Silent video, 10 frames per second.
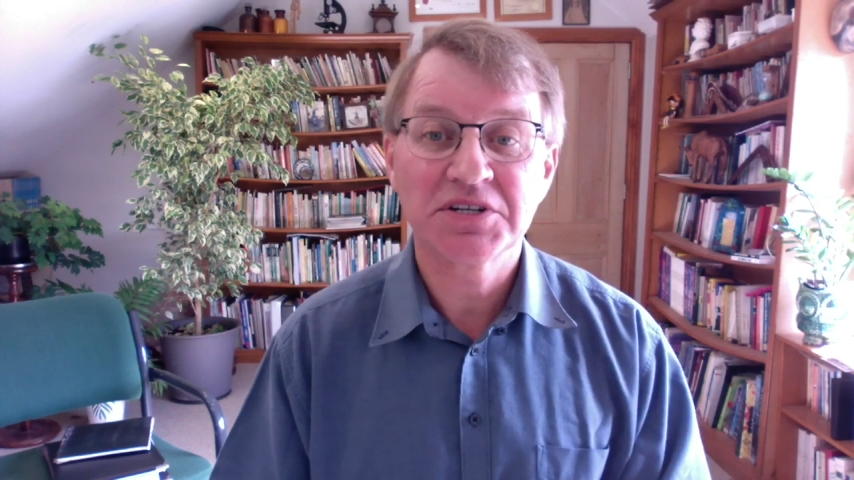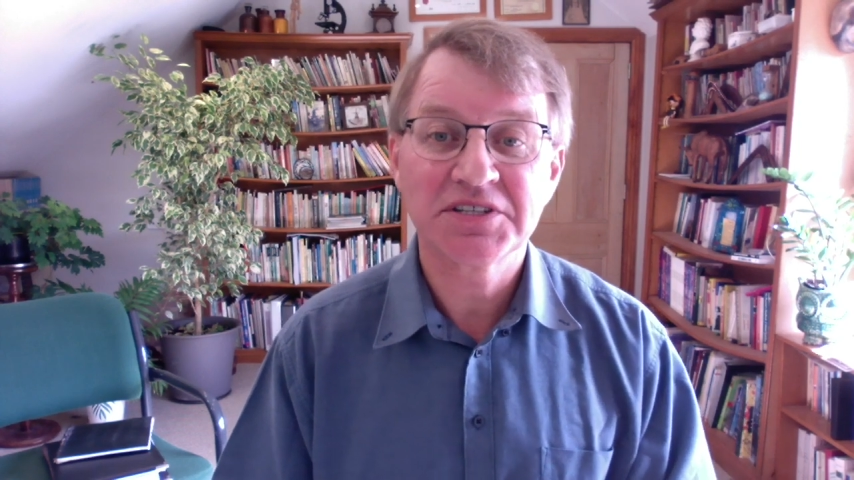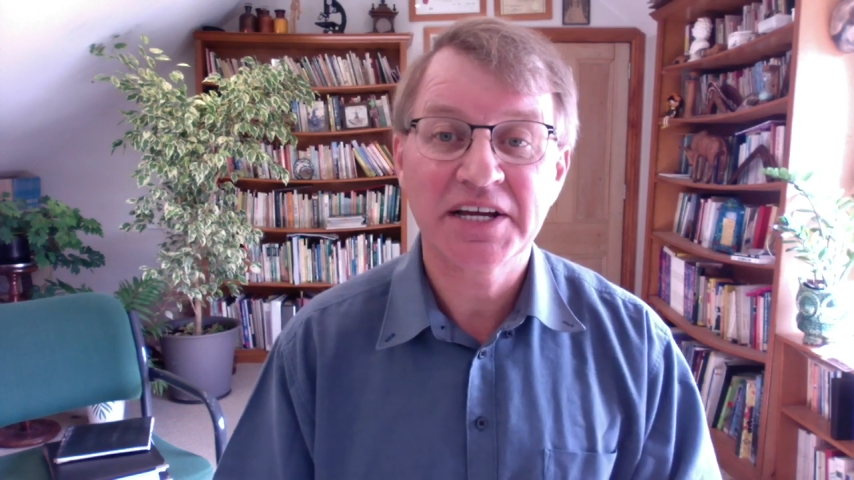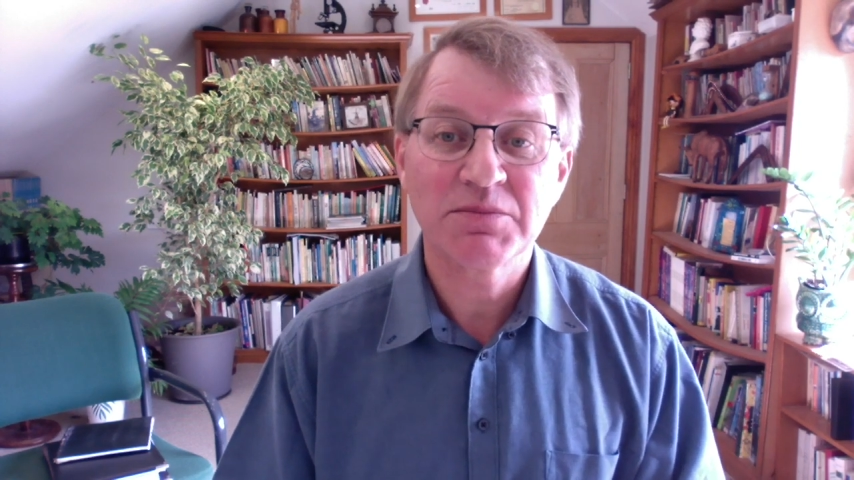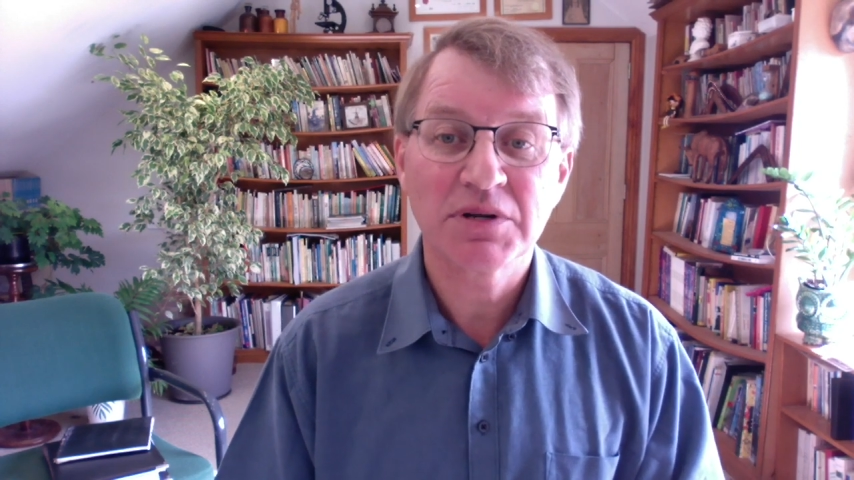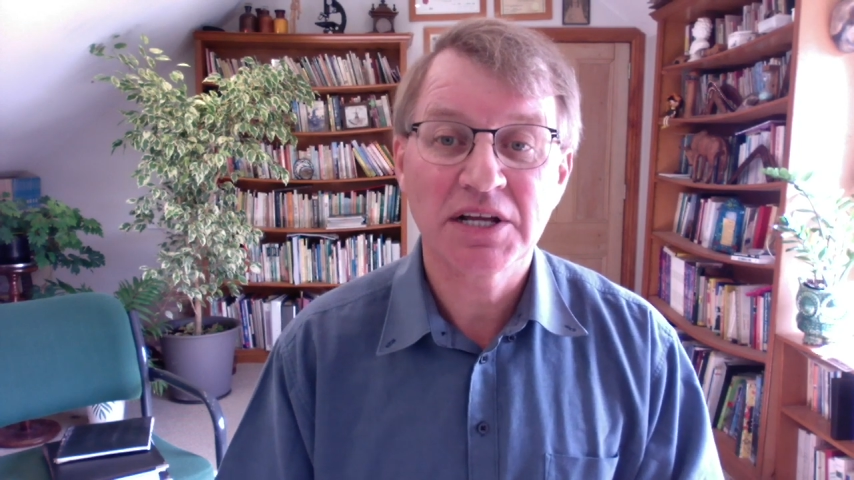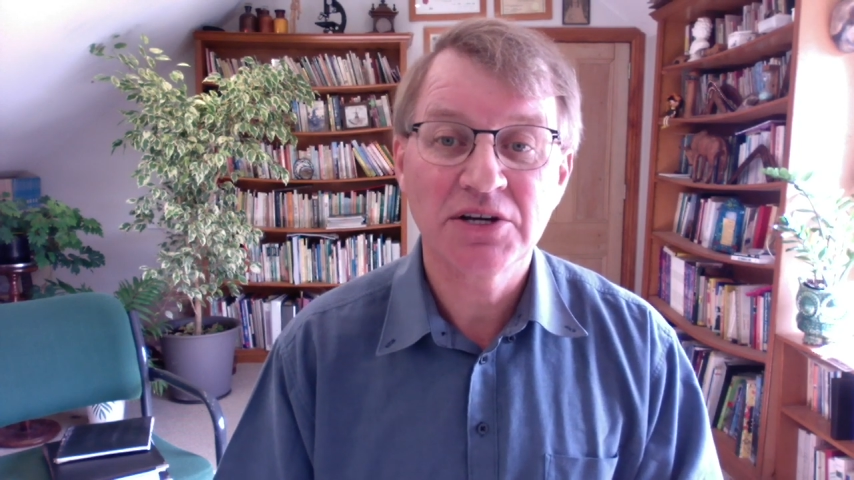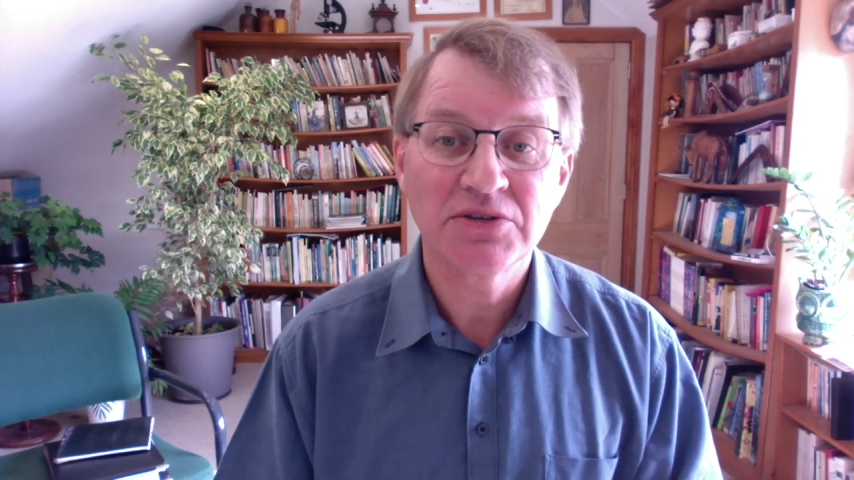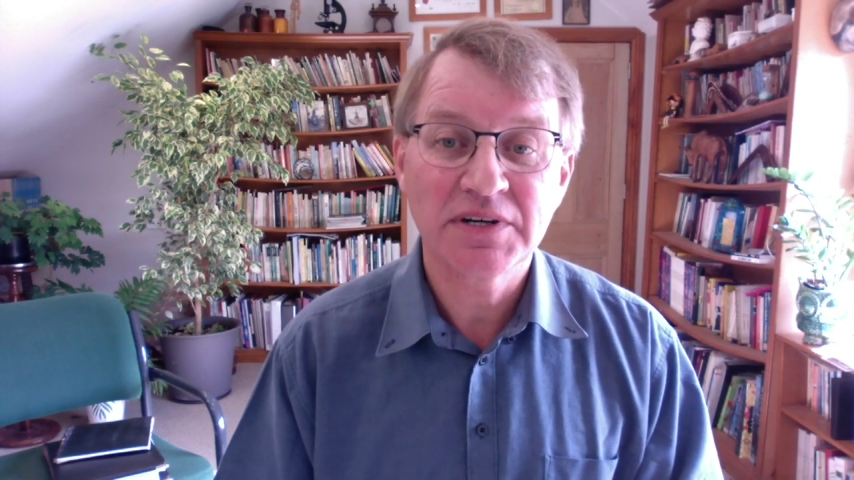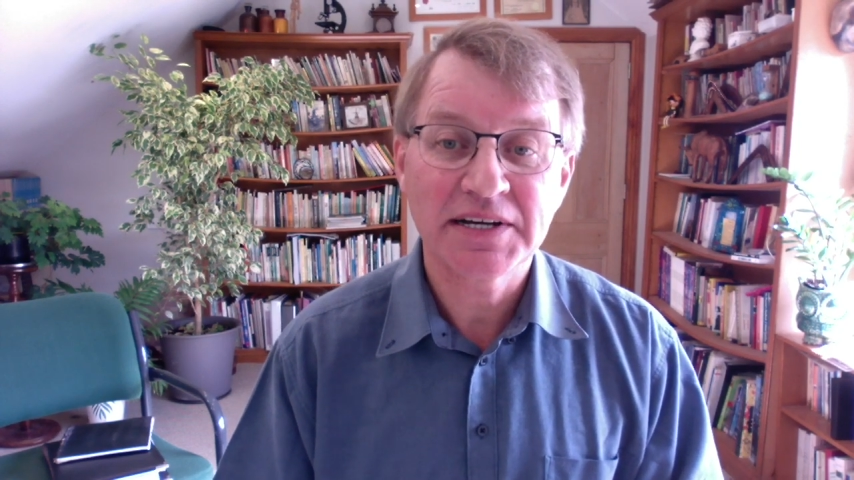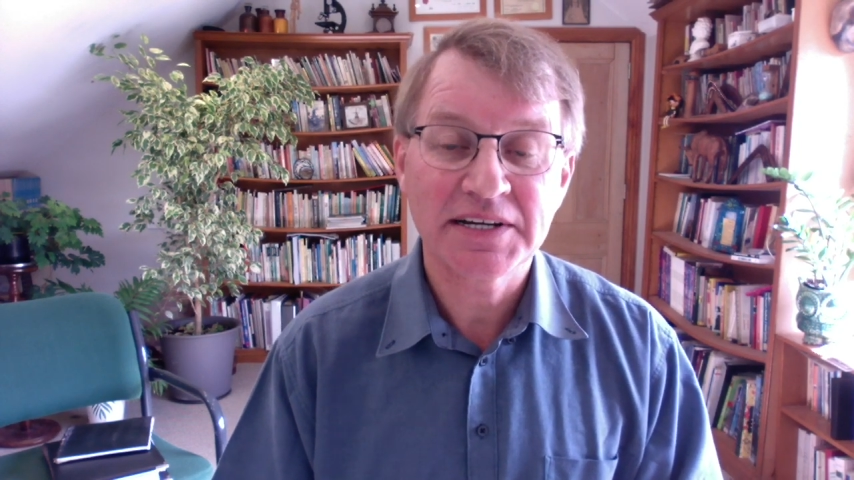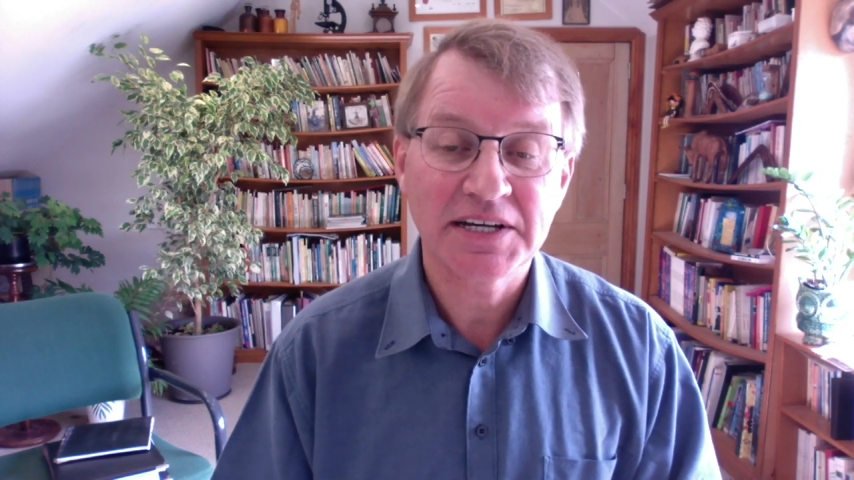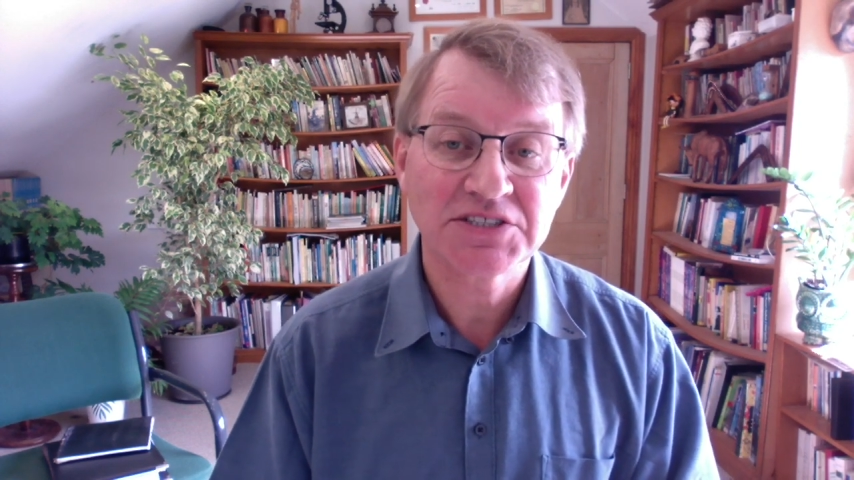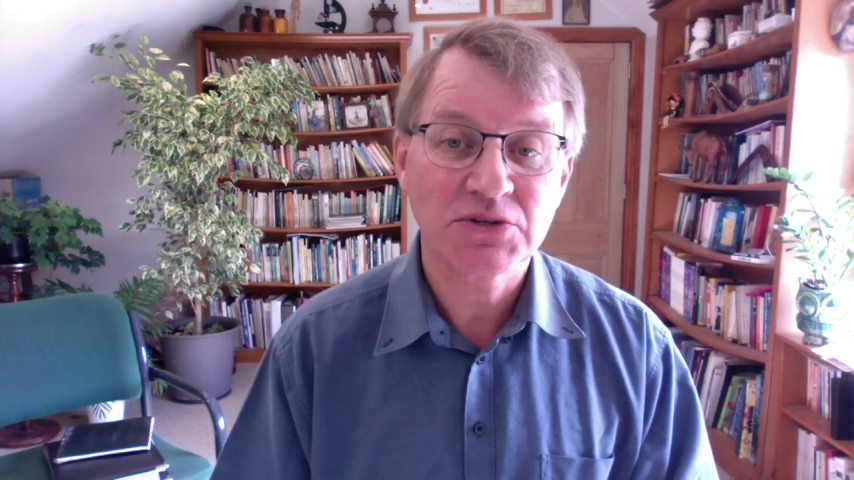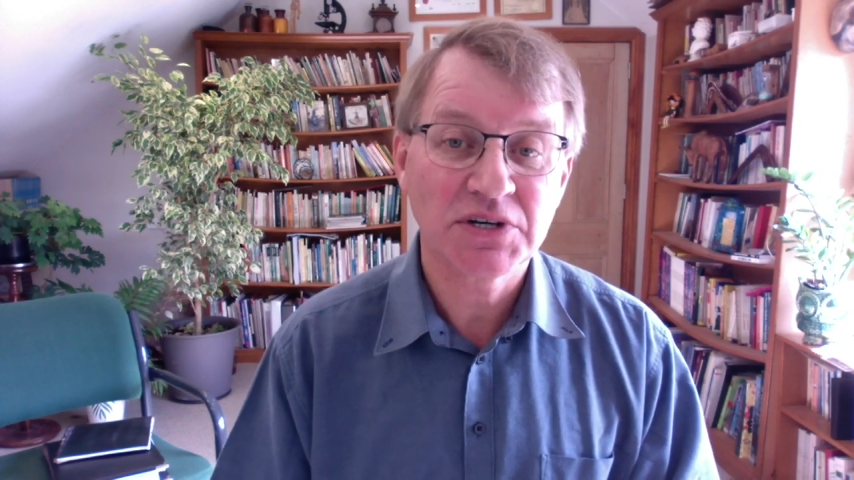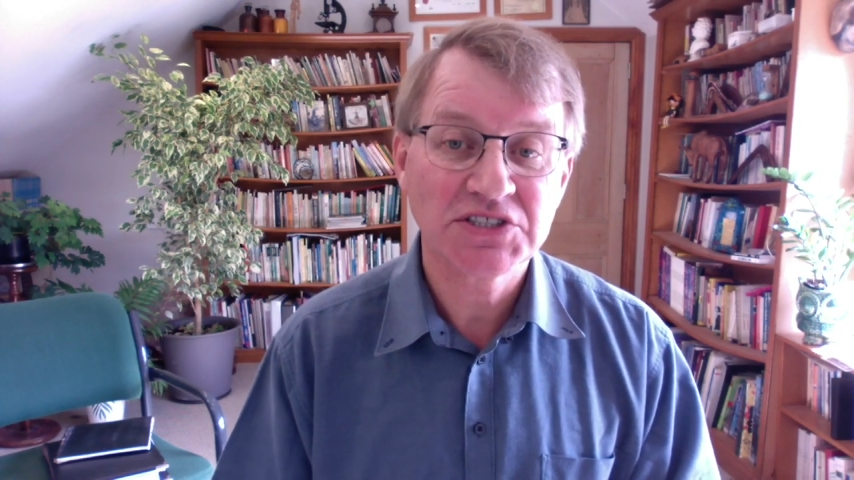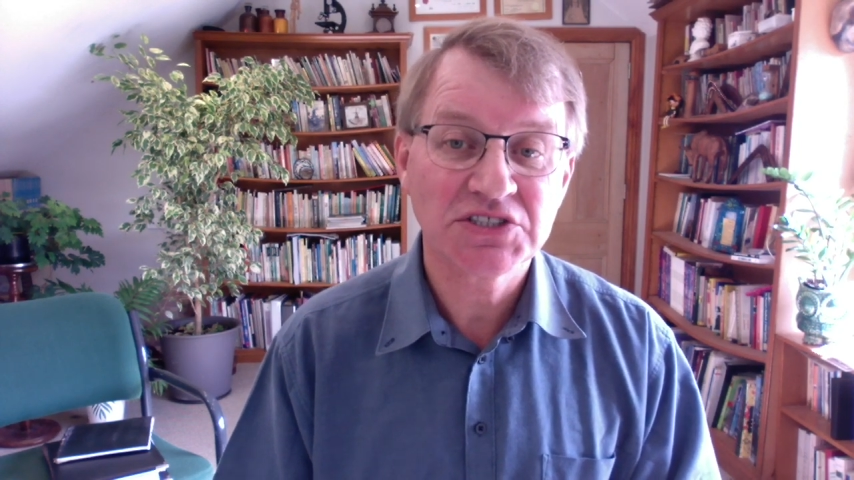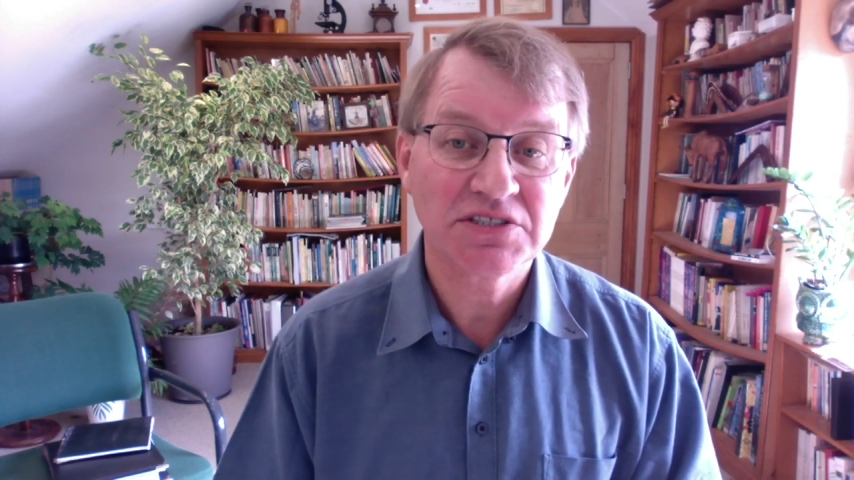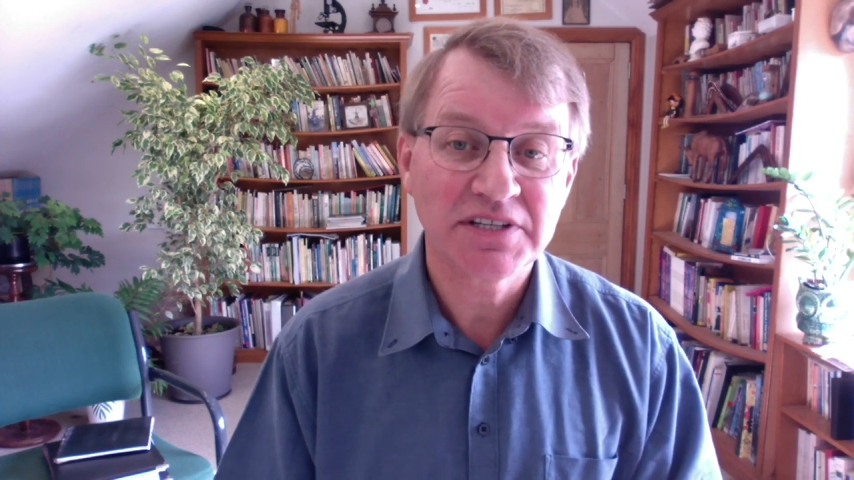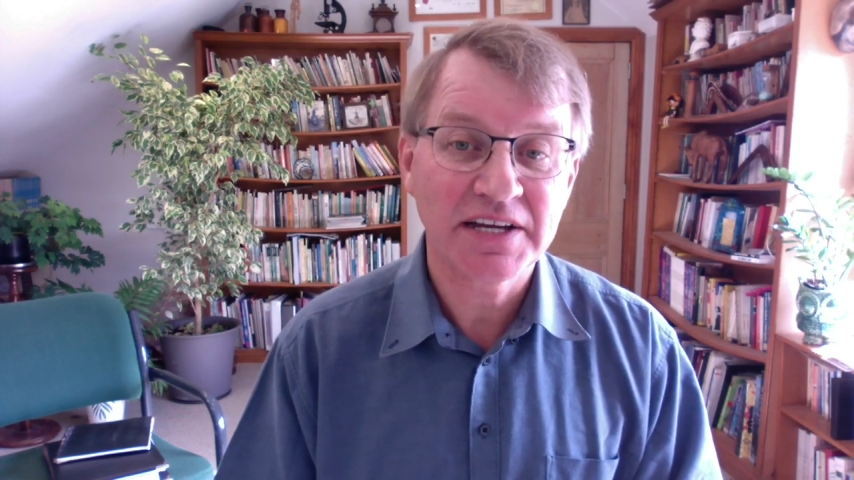it down below as a question,